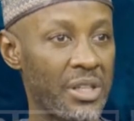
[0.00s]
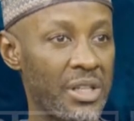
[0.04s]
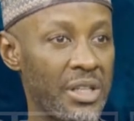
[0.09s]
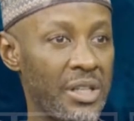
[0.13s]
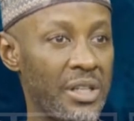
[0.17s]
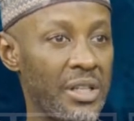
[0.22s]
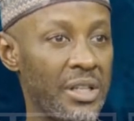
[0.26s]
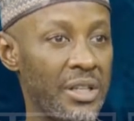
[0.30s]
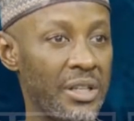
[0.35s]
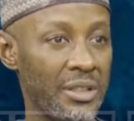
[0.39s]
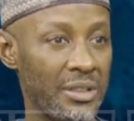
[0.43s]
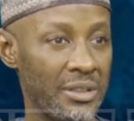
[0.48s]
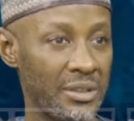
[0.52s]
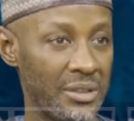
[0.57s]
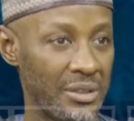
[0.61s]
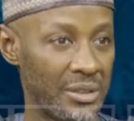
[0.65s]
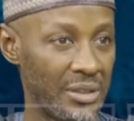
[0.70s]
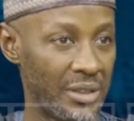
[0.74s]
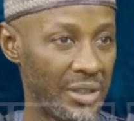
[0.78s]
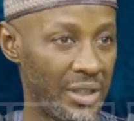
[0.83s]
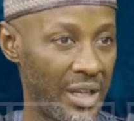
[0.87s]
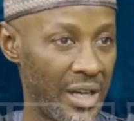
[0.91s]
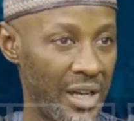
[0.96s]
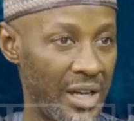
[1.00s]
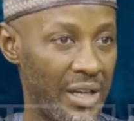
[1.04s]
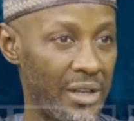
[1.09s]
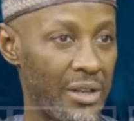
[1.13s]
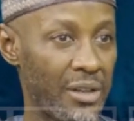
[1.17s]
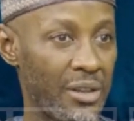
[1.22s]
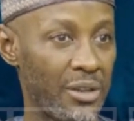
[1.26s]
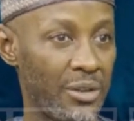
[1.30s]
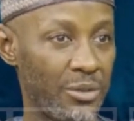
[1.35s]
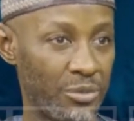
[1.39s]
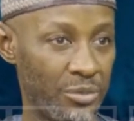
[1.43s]
still in the
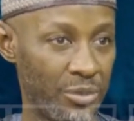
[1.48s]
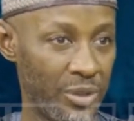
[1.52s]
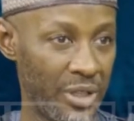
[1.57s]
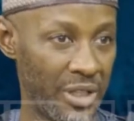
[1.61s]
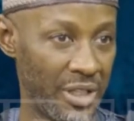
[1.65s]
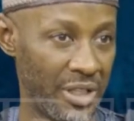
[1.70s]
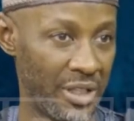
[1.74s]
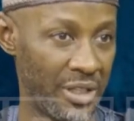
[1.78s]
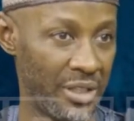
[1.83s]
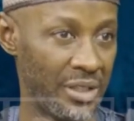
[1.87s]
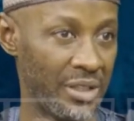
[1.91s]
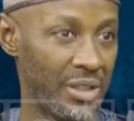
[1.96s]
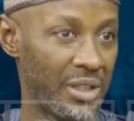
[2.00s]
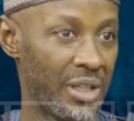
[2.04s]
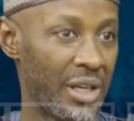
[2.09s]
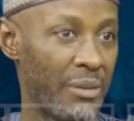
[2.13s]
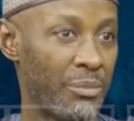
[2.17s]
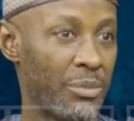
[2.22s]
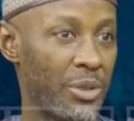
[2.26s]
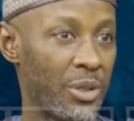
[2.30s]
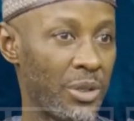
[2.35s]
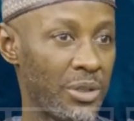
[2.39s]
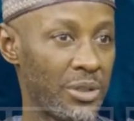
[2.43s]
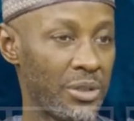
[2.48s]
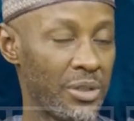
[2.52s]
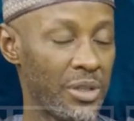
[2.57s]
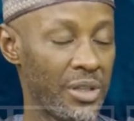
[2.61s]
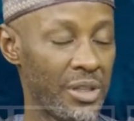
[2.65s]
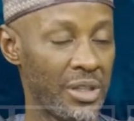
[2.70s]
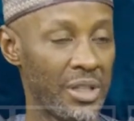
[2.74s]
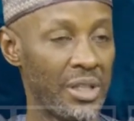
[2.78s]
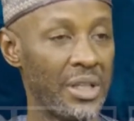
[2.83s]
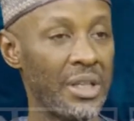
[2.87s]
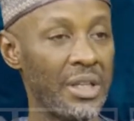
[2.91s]
hands of the abductors
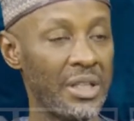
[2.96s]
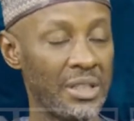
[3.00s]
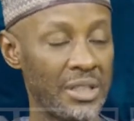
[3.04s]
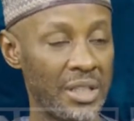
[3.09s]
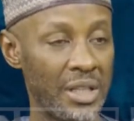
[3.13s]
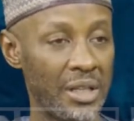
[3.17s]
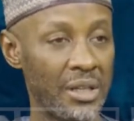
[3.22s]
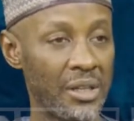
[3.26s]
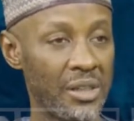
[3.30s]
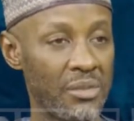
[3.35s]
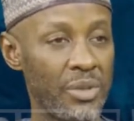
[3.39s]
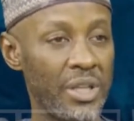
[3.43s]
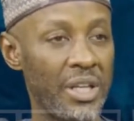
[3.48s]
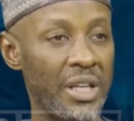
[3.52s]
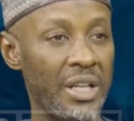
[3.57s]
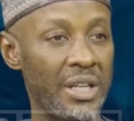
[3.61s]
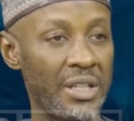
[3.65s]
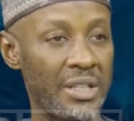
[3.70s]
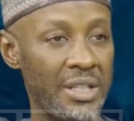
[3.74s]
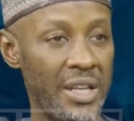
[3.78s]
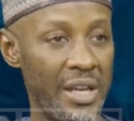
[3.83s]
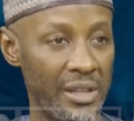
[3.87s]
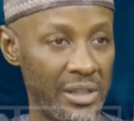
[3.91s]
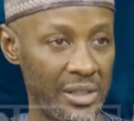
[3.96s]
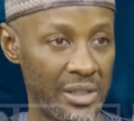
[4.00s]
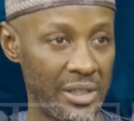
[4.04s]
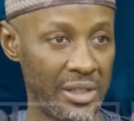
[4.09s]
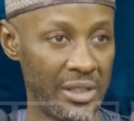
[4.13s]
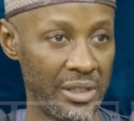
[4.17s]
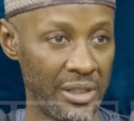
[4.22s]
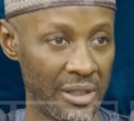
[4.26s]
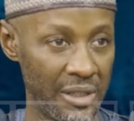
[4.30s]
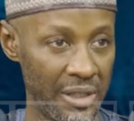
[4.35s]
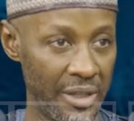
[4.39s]
mm. tells me that there's
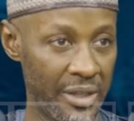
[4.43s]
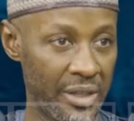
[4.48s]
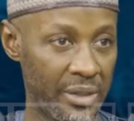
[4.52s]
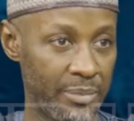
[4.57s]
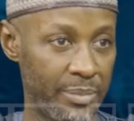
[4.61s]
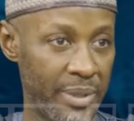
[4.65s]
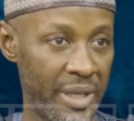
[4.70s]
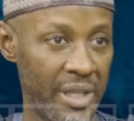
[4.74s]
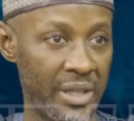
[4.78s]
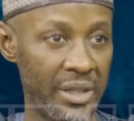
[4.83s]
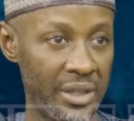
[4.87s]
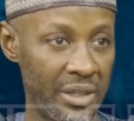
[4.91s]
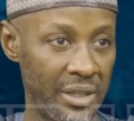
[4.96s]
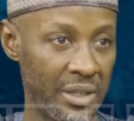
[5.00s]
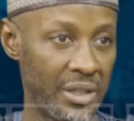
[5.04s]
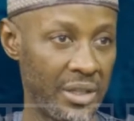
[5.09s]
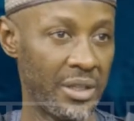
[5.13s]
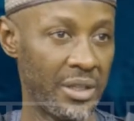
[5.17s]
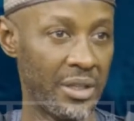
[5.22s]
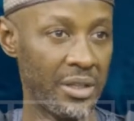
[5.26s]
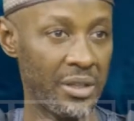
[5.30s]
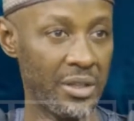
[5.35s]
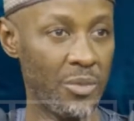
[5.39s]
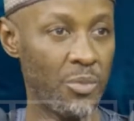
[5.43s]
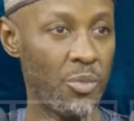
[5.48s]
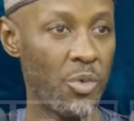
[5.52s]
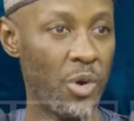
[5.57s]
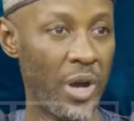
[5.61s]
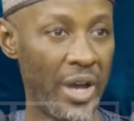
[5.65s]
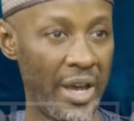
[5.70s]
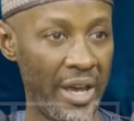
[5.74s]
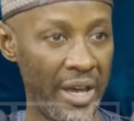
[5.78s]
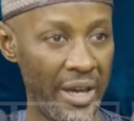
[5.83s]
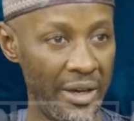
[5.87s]
still a space
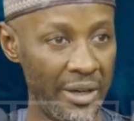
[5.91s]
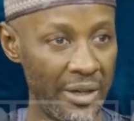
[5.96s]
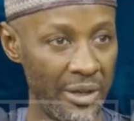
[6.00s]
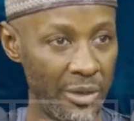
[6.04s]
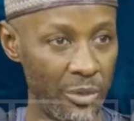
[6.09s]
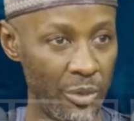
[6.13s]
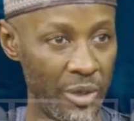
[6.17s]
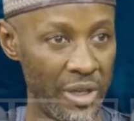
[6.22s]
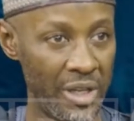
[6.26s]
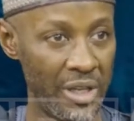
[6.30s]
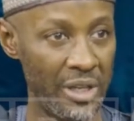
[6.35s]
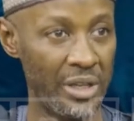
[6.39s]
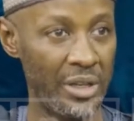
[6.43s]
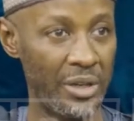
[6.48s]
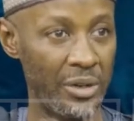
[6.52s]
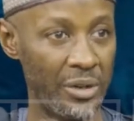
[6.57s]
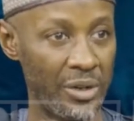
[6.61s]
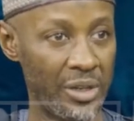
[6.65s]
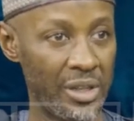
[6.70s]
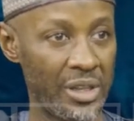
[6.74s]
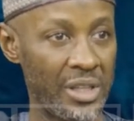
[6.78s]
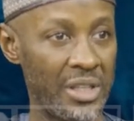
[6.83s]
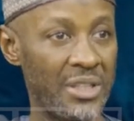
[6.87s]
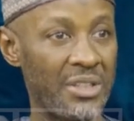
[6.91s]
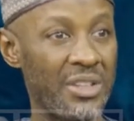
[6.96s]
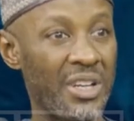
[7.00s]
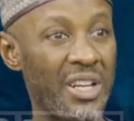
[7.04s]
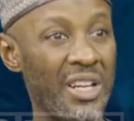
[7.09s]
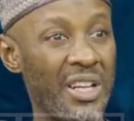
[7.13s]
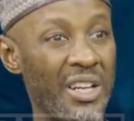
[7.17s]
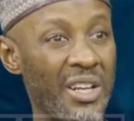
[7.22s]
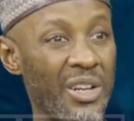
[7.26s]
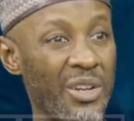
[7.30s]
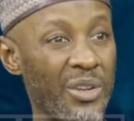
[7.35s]
somewhere within the North
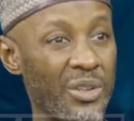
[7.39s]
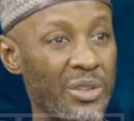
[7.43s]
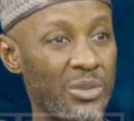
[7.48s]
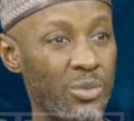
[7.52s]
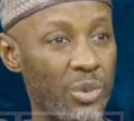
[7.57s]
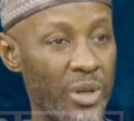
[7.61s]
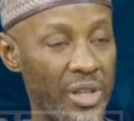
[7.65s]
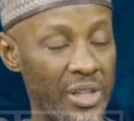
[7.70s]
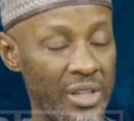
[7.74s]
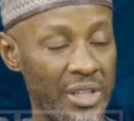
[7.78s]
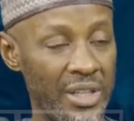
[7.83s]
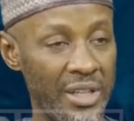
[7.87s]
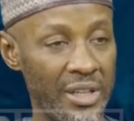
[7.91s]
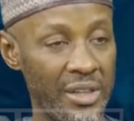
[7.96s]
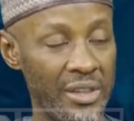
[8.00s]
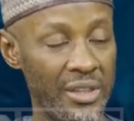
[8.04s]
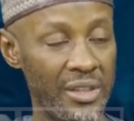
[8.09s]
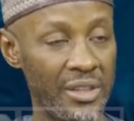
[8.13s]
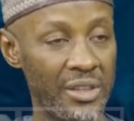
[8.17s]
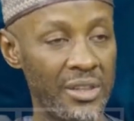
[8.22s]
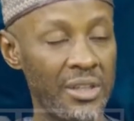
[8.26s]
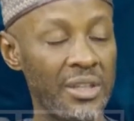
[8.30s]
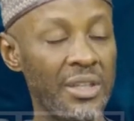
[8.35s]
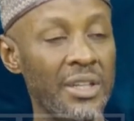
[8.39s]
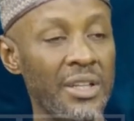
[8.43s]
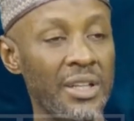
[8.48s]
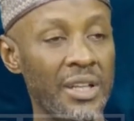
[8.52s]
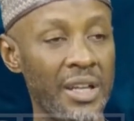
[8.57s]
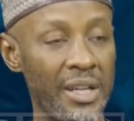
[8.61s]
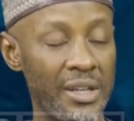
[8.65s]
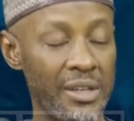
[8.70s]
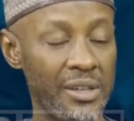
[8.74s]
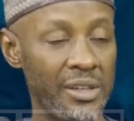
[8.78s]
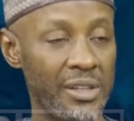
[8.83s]
Central and Northwest axis
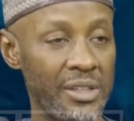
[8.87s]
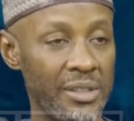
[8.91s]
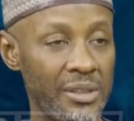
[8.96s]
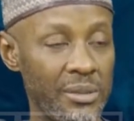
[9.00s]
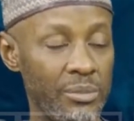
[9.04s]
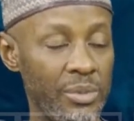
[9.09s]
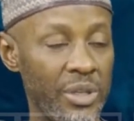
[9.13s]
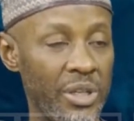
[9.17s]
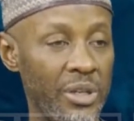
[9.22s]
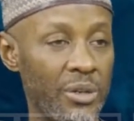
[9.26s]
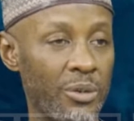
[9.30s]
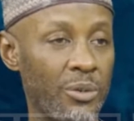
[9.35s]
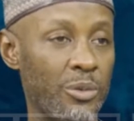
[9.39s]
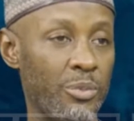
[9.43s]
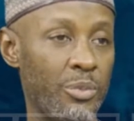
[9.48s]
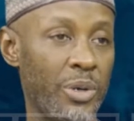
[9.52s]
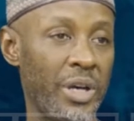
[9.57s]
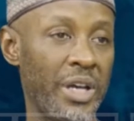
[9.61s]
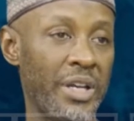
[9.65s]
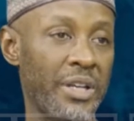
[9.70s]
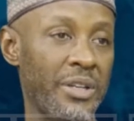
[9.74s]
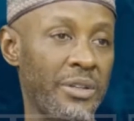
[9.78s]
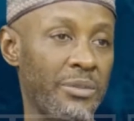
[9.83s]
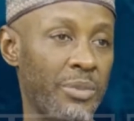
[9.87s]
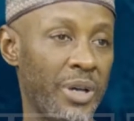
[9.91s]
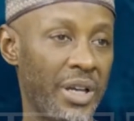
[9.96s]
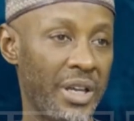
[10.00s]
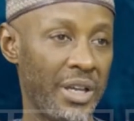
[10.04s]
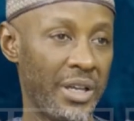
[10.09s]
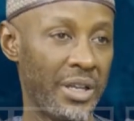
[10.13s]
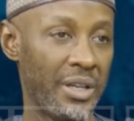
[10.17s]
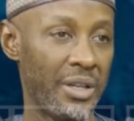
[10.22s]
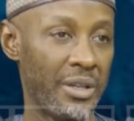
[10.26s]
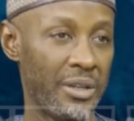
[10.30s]
that is still being occupied
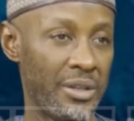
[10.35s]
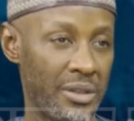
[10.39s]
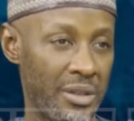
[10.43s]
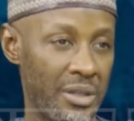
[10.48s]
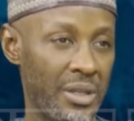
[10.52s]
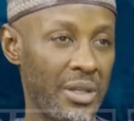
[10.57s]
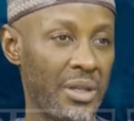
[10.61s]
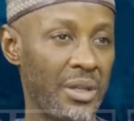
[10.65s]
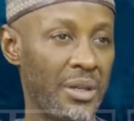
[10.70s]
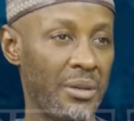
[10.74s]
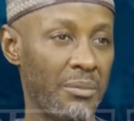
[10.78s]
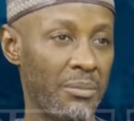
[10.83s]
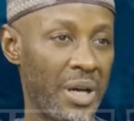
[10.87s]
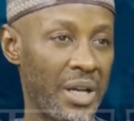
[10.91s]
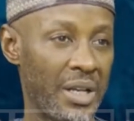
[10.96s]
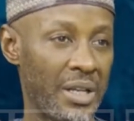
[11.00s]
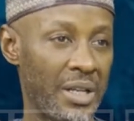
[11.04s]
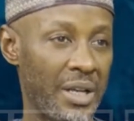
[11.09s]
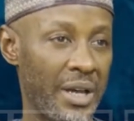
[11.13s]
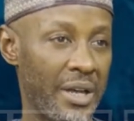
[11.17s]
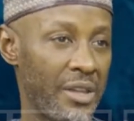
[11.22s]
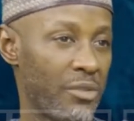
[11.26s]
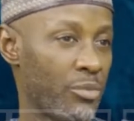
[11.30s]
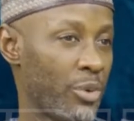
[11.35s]
by this bad guys.